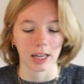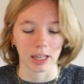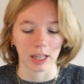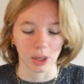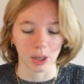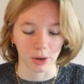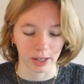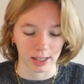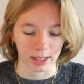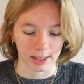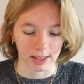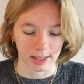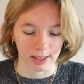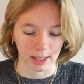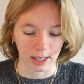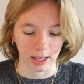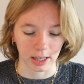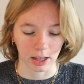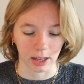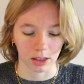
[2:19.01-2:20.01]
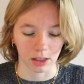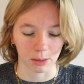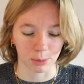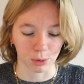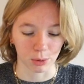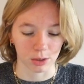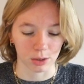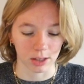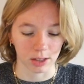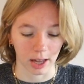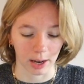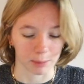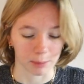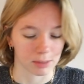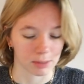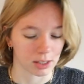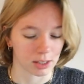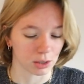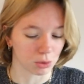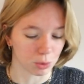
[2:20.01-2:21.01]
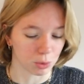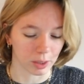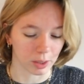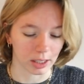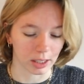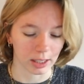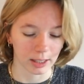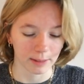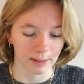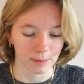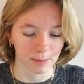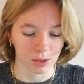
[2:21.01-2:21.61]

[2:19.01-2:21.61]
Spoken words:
Here you can see the books that I'm still reading.